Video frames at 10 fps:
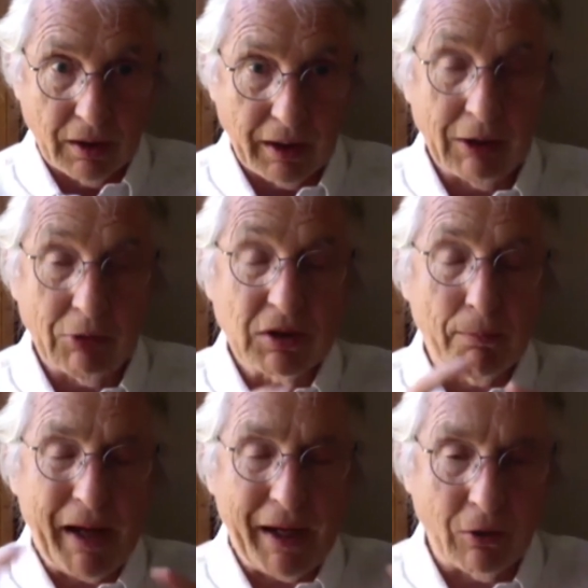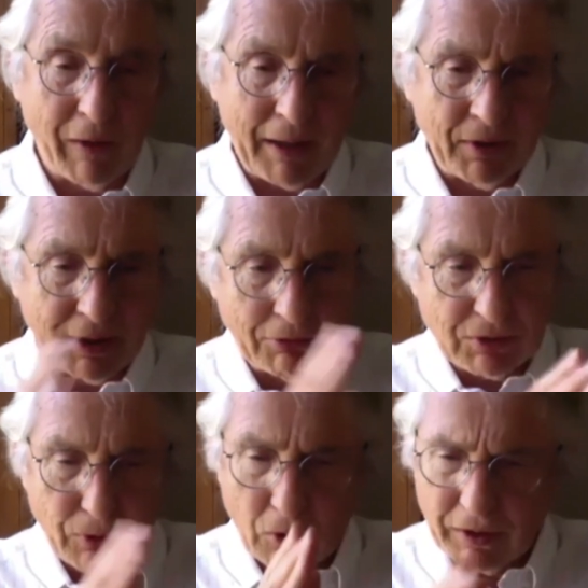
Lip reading: and it was a panorama that was broken